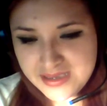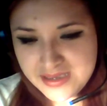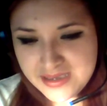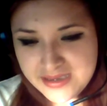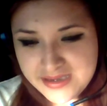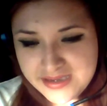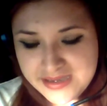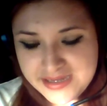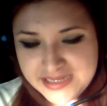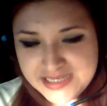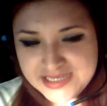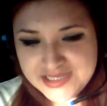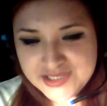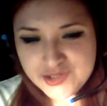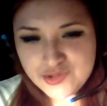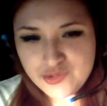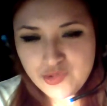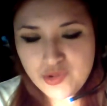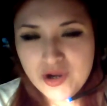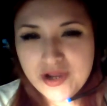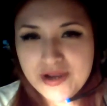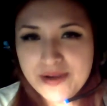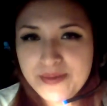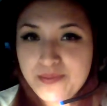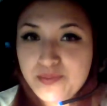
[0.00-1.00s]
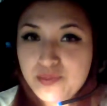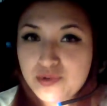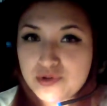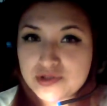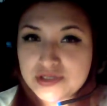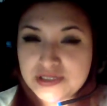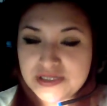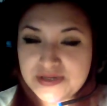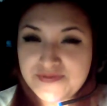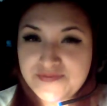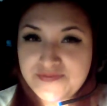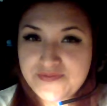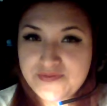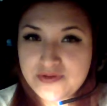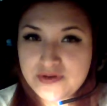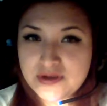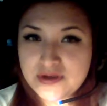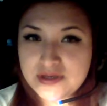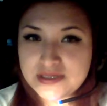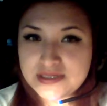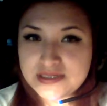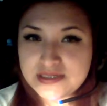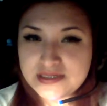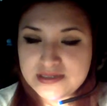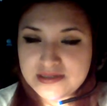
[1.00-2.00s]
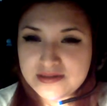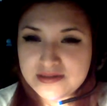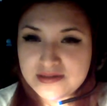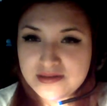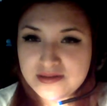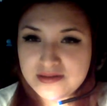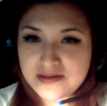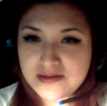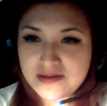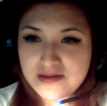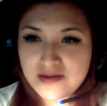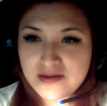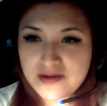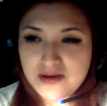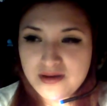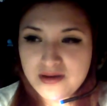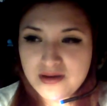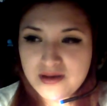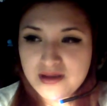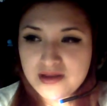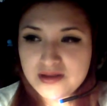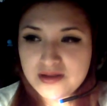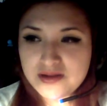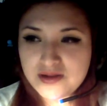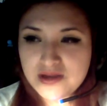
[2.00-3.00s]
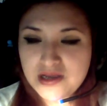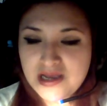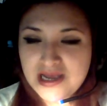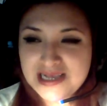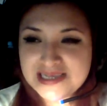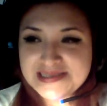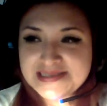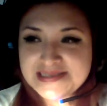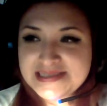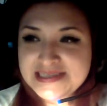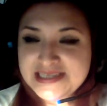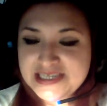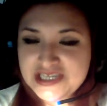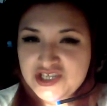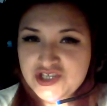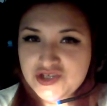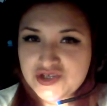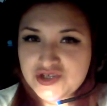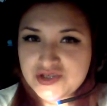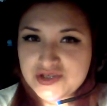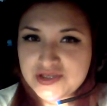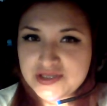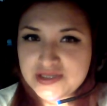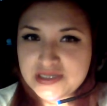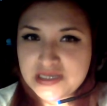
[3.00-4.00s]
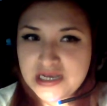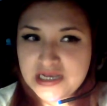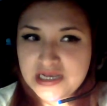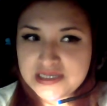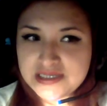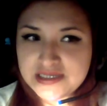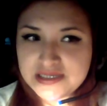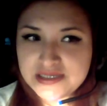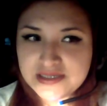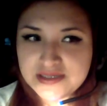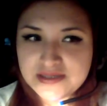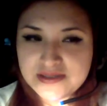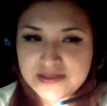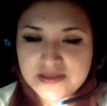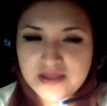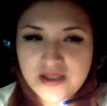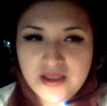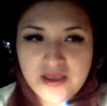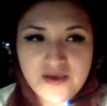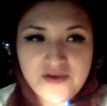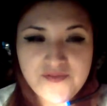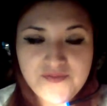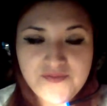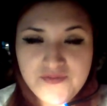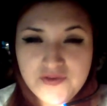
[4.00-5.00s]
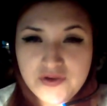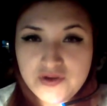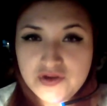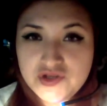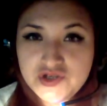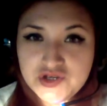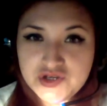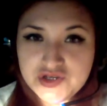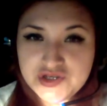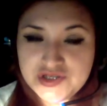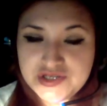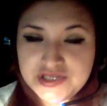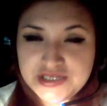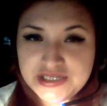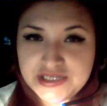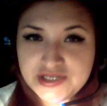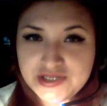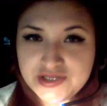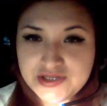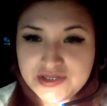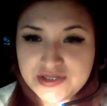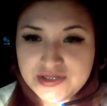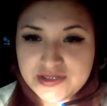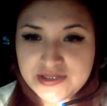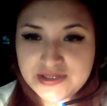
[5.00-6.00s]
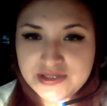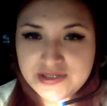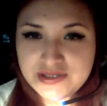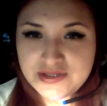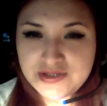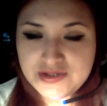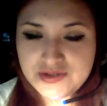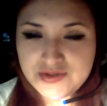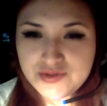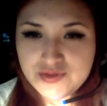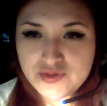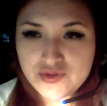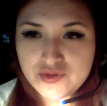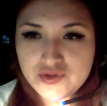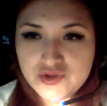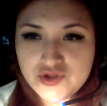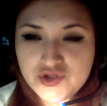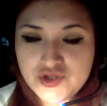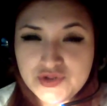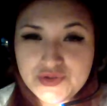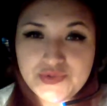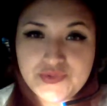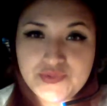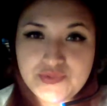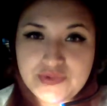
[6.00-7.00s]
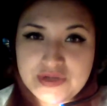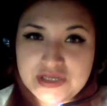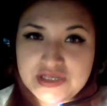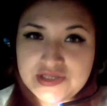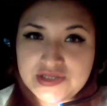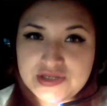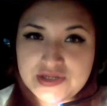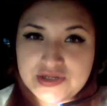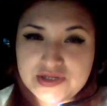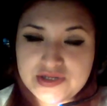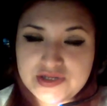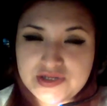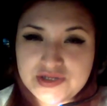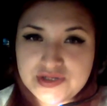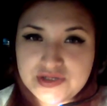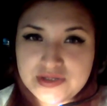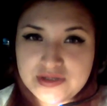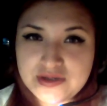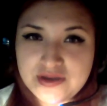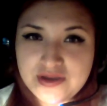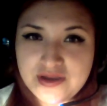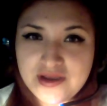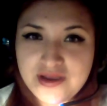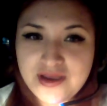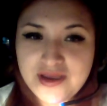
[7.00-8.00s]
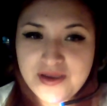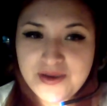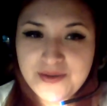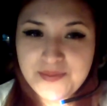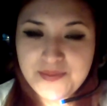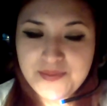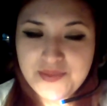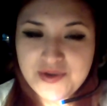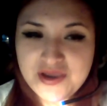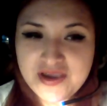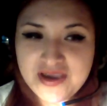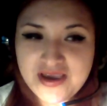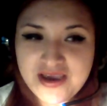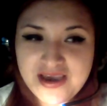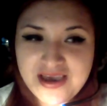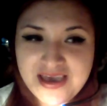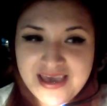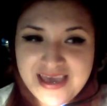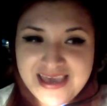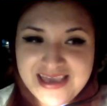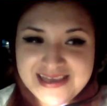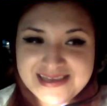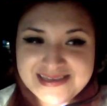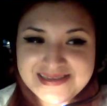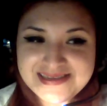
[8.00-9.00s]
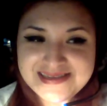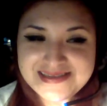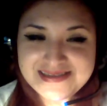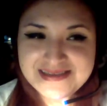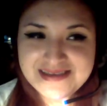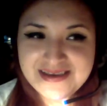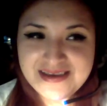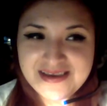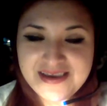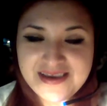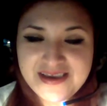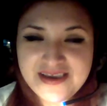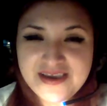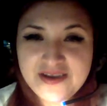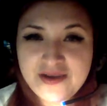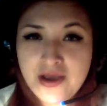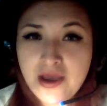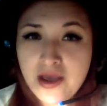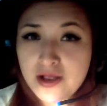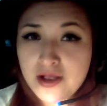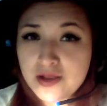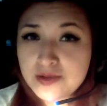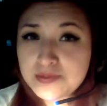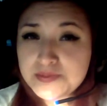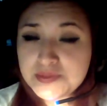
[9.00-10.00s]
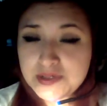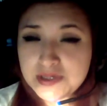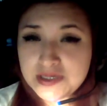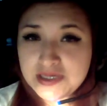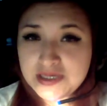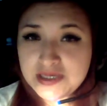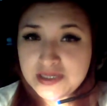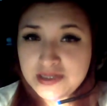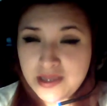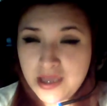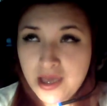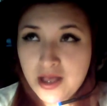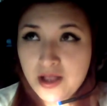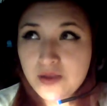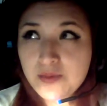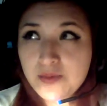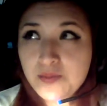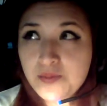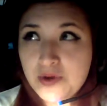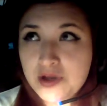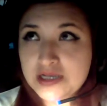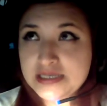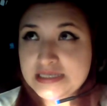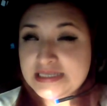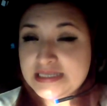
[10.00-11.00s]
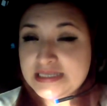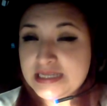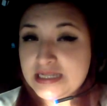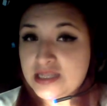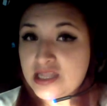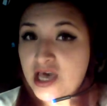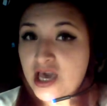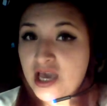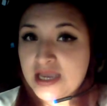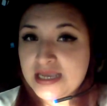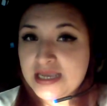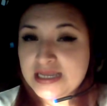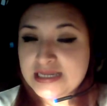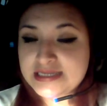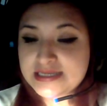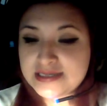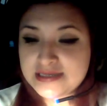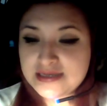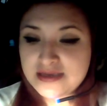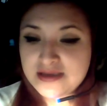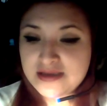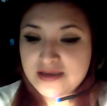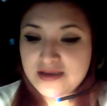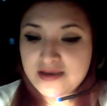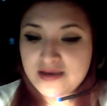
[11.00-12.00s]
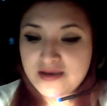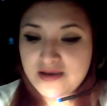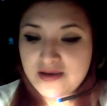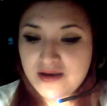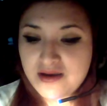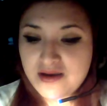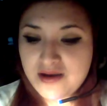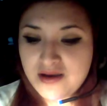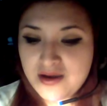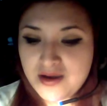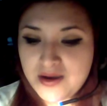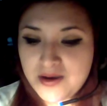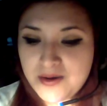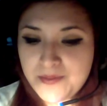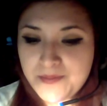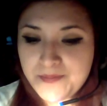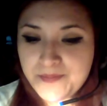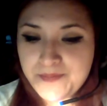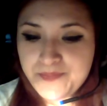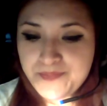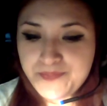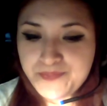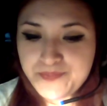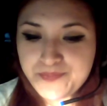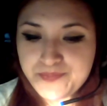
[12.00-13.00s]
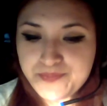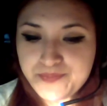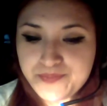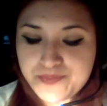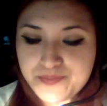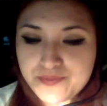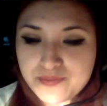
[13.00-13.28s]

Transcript: it is quite important for us as teachers, as future teachers, to do research, because it help us a lot. Um,